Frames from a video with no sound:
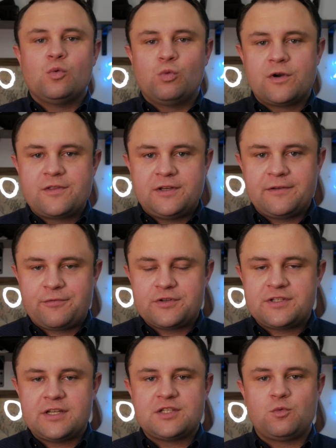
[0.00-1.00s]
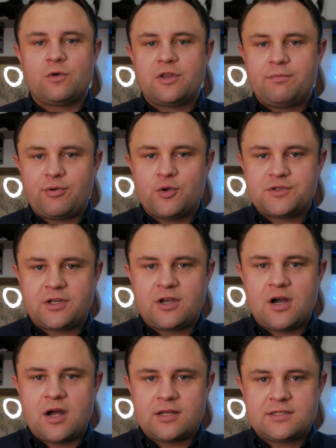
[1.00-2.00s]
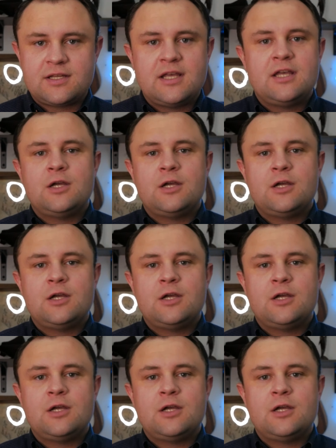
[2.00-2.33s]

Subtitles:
What are the differences? What are the pros and cons?